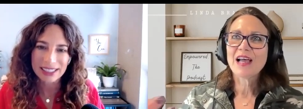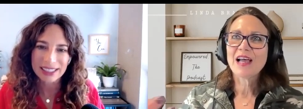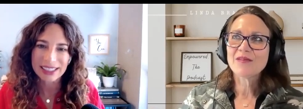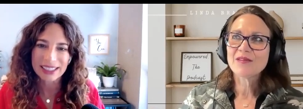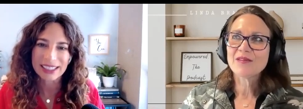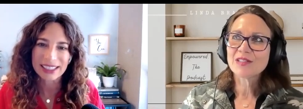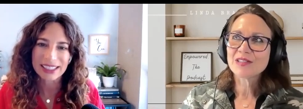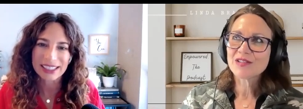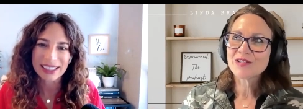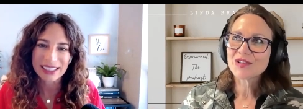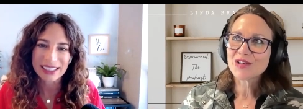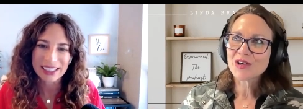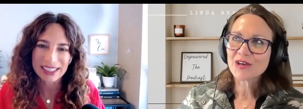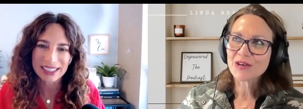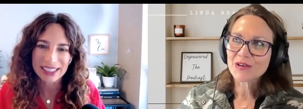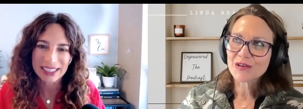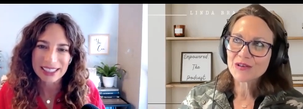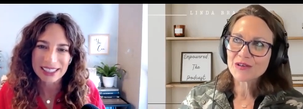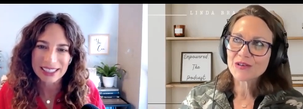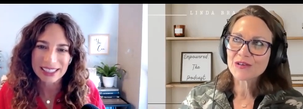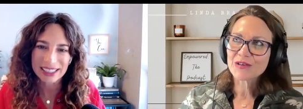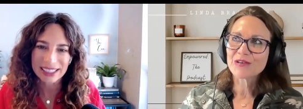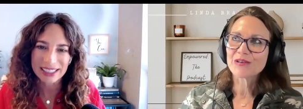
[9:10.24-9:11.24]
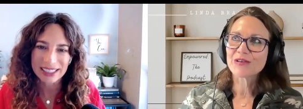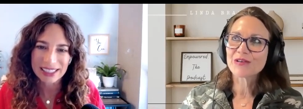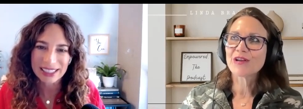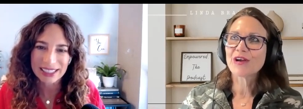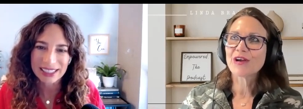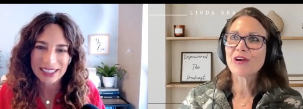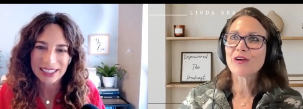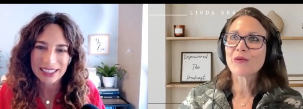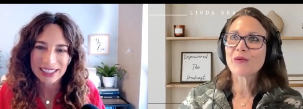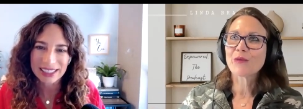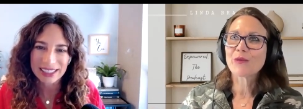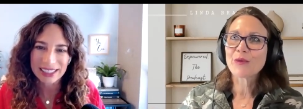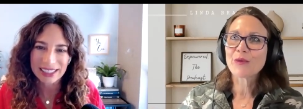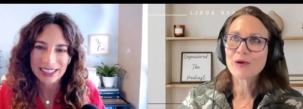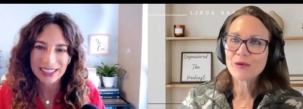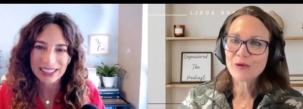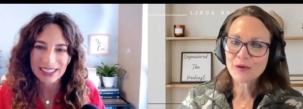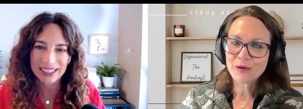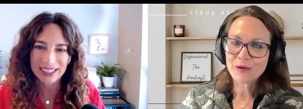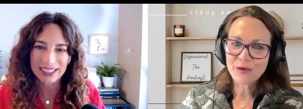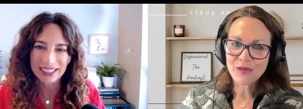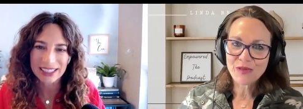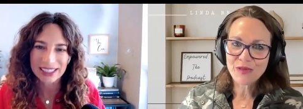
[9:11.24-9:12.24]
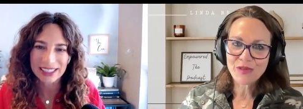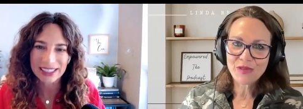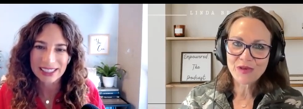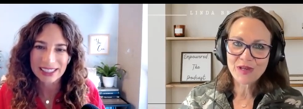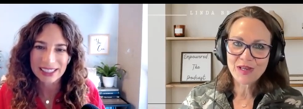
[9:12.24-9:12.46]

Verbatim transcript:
Speaker 1: having to earn our worth.